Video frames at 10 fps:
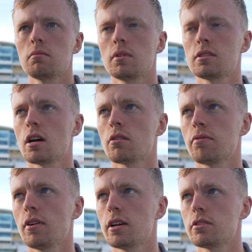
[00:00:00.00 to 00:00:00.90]

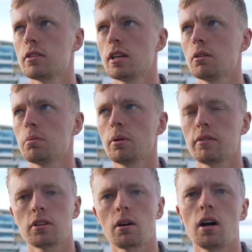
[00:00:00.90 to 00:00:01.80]
myself, Fletch and Dill probably
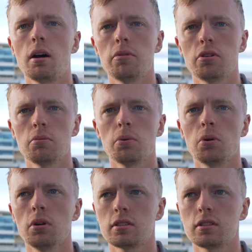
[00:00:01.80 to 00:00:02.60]
have to go hard with the new ball.